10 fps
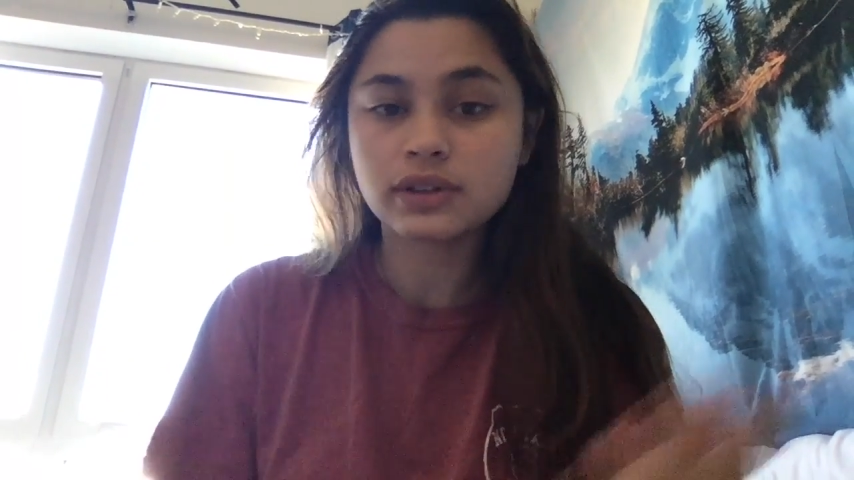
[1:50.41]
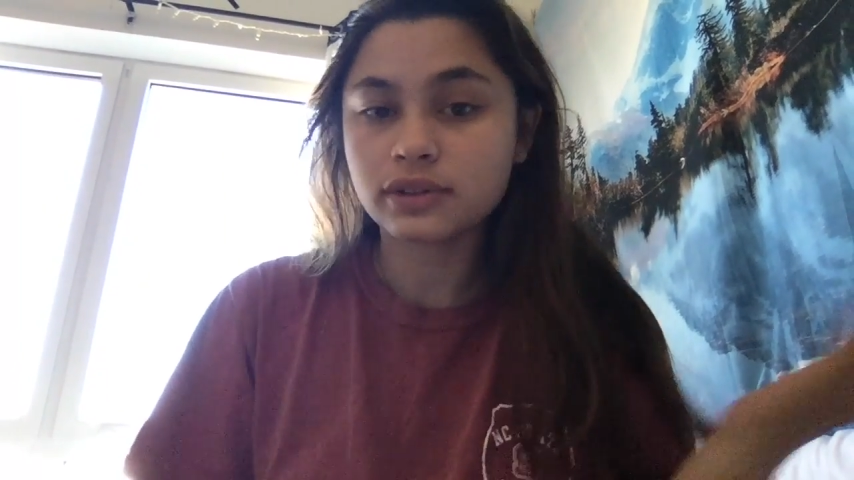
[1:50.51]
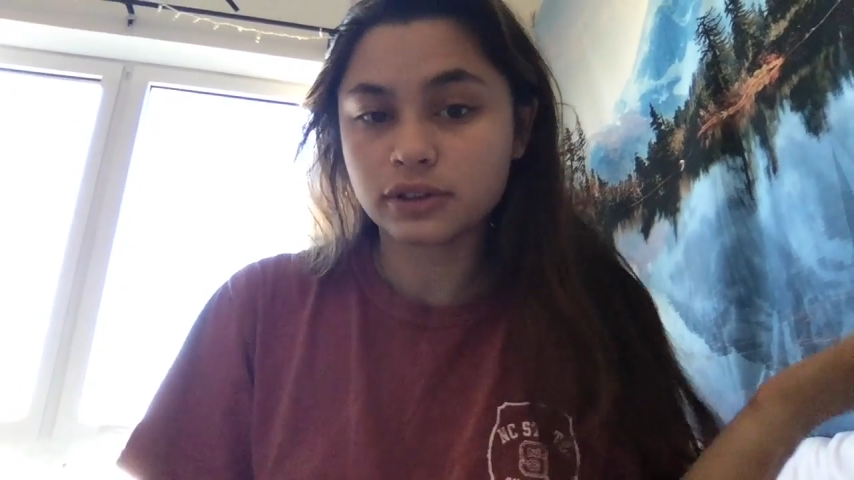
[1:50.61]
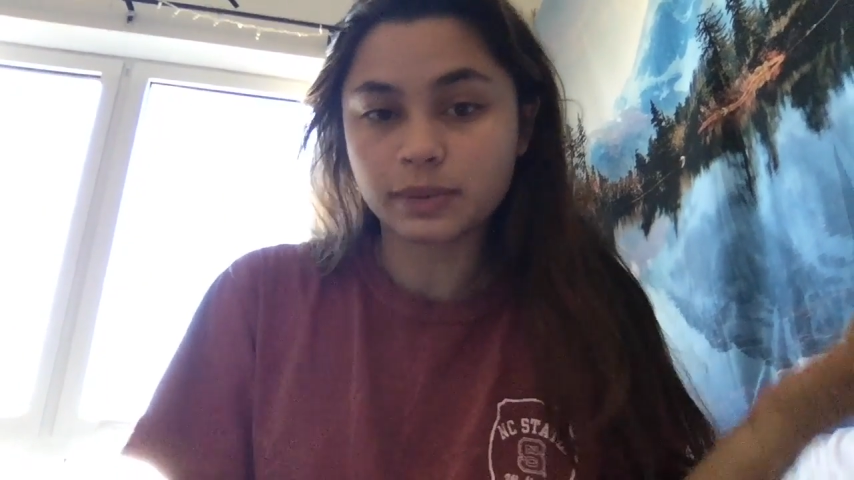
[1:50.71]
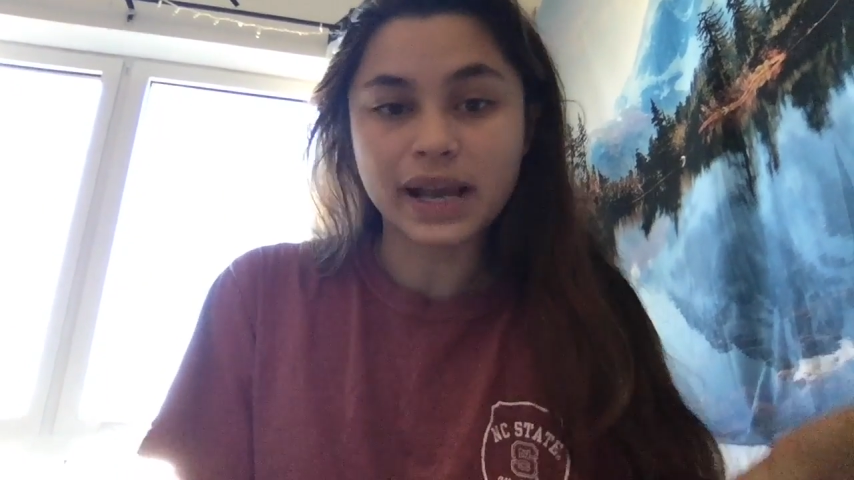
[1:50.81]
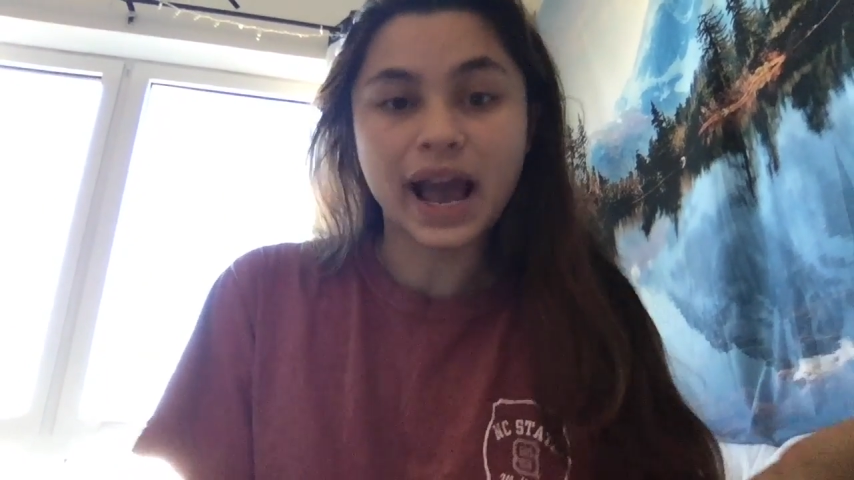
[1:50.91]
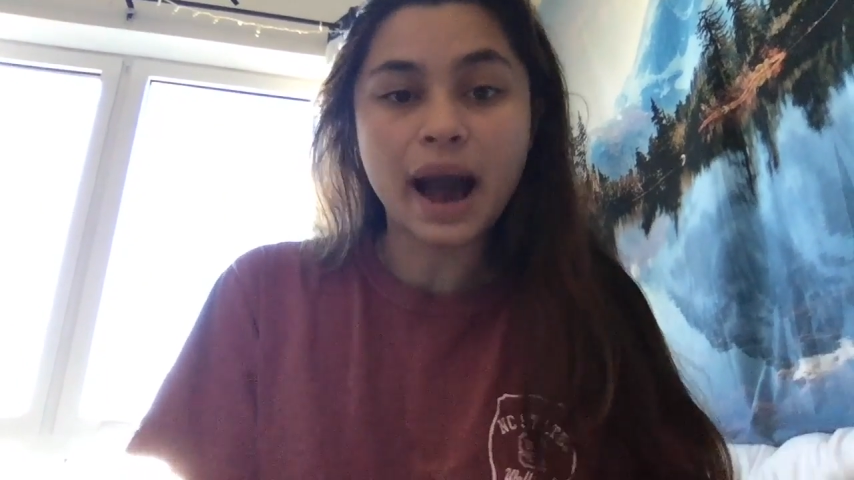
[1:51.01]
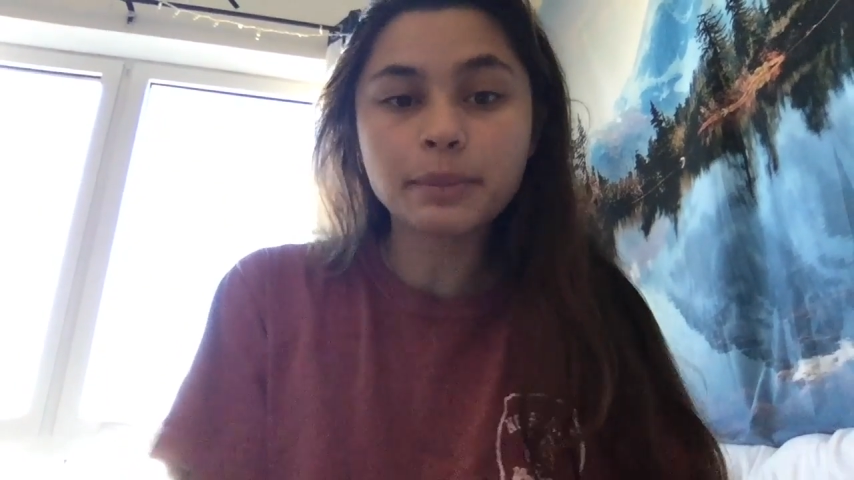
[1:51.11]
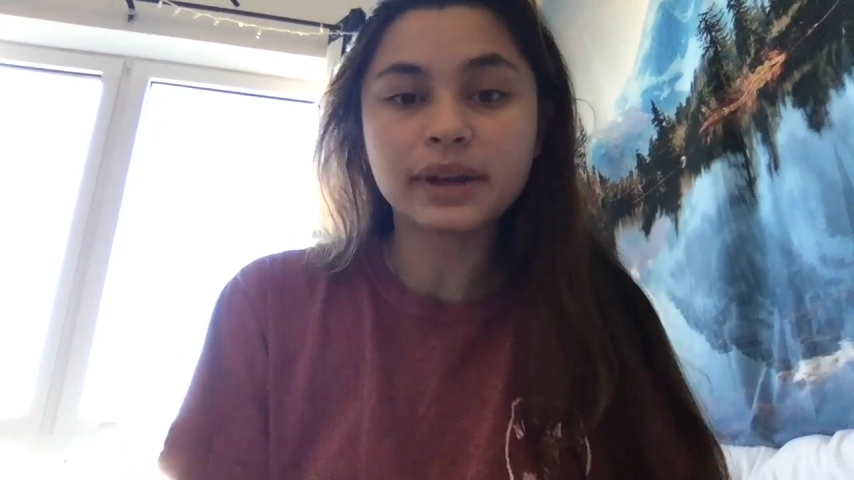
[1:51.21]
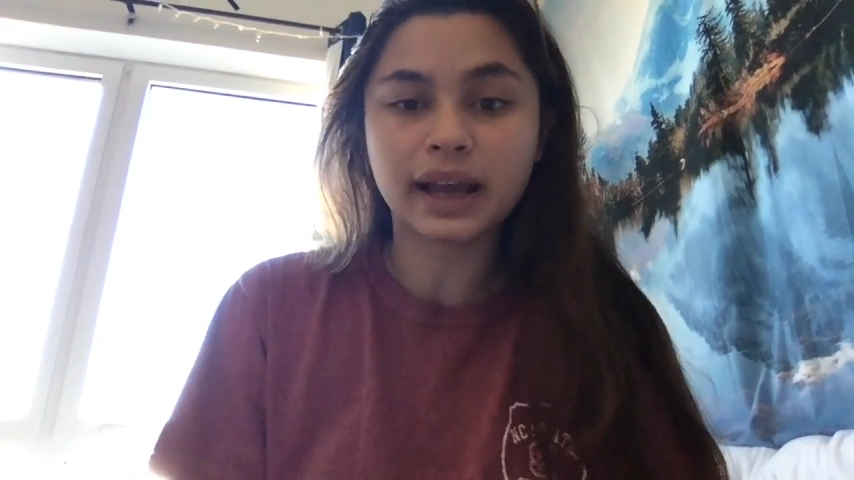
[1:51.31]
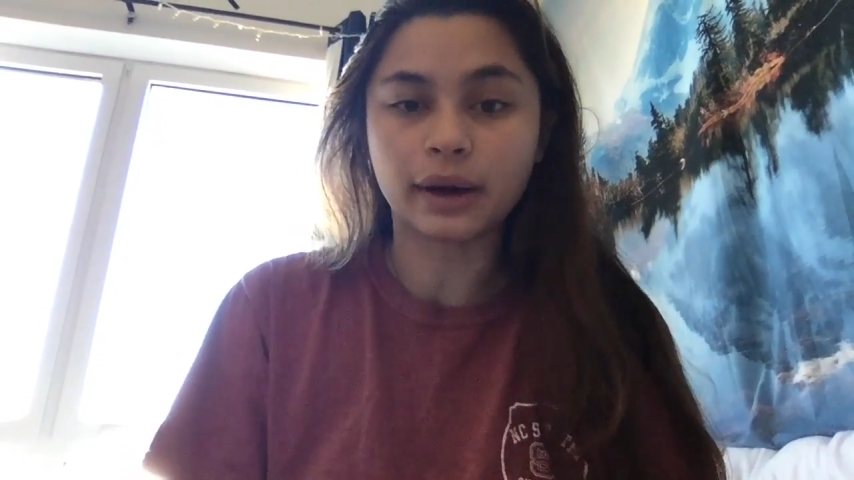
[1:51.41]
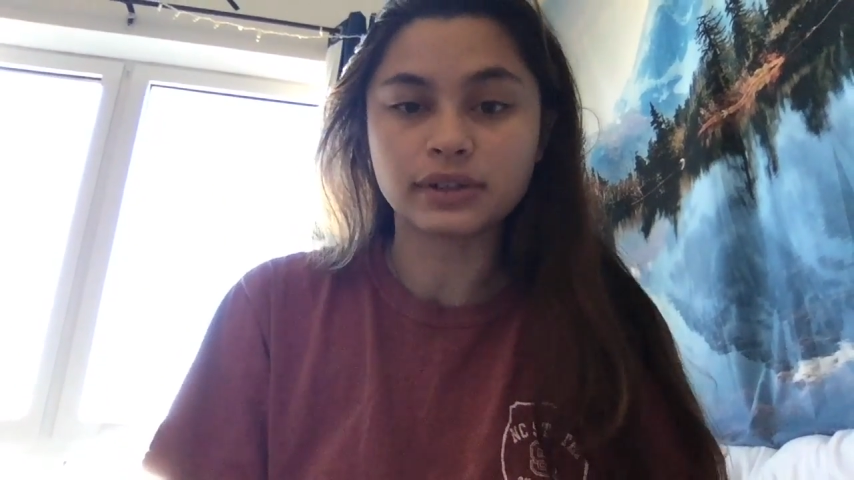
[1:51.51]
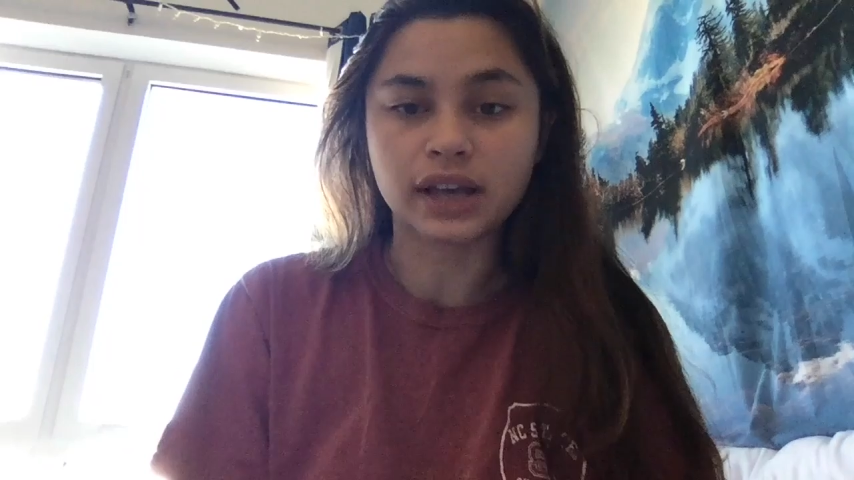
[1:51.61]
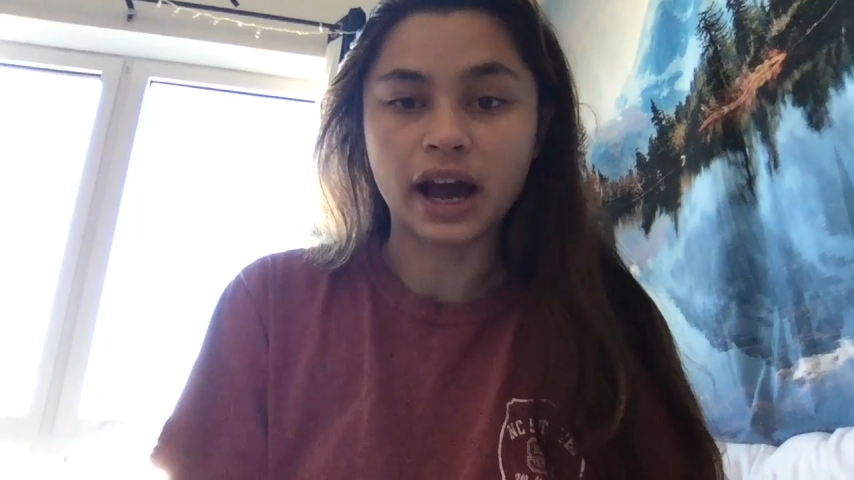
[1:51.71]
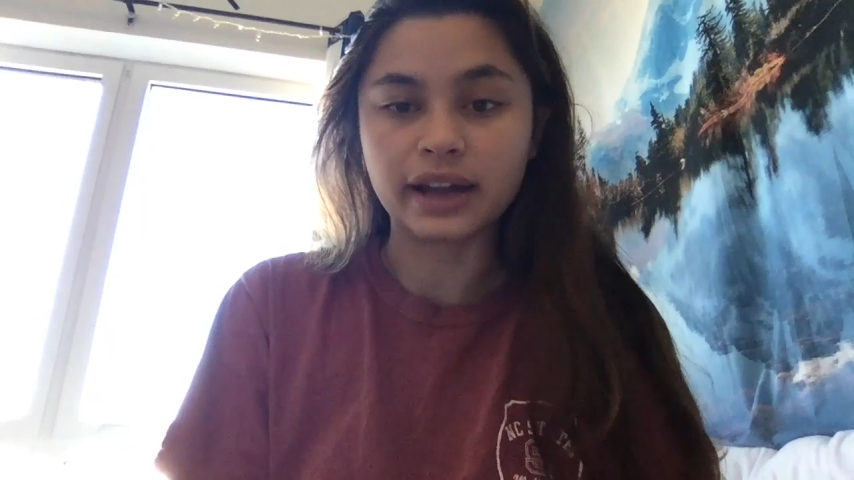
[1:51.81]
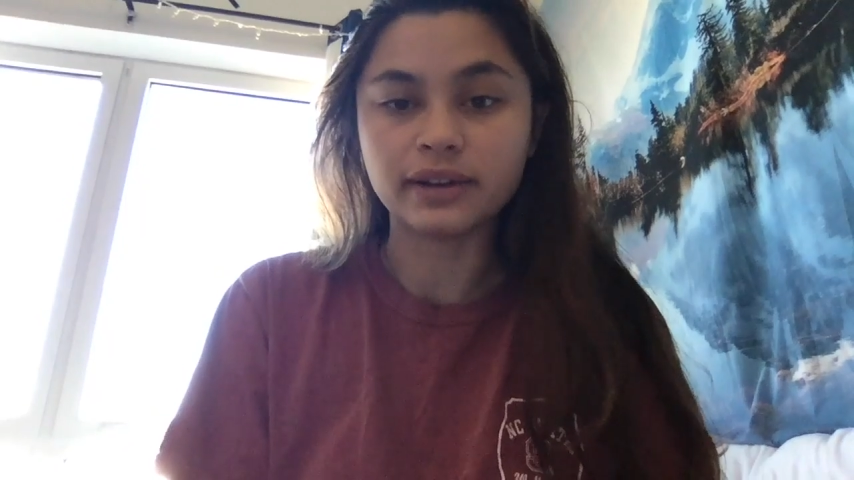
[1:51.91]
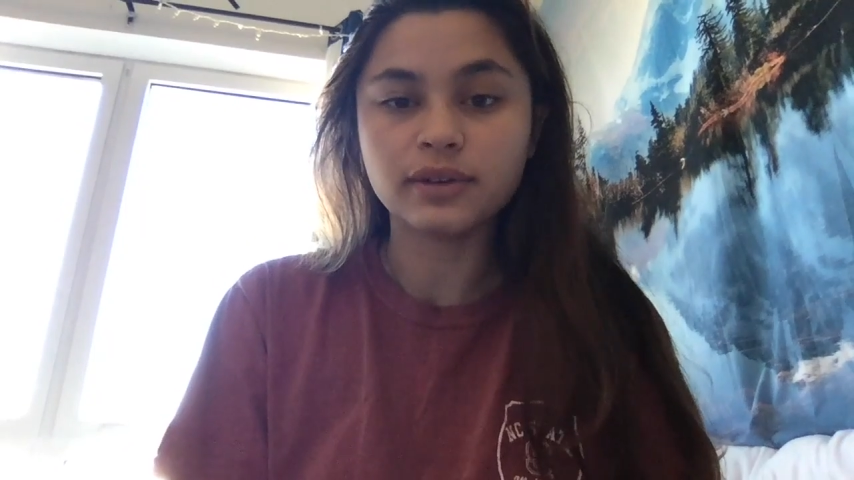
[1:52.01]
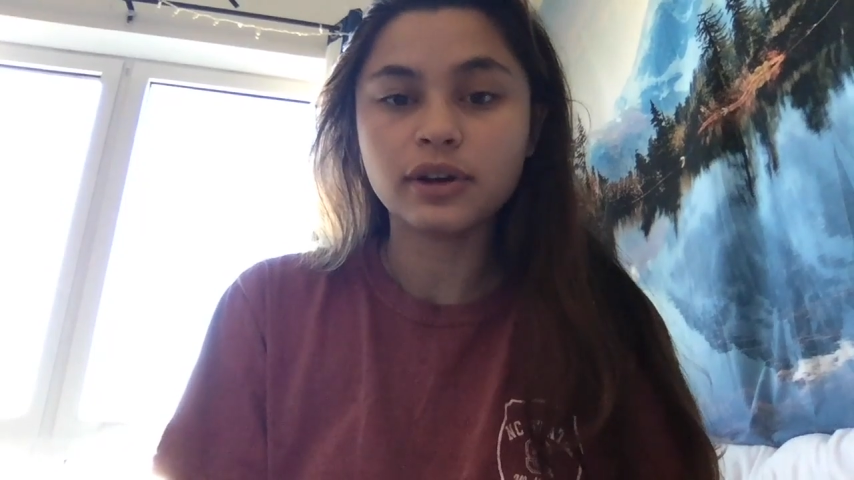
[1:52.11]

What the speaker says: to be happening outside,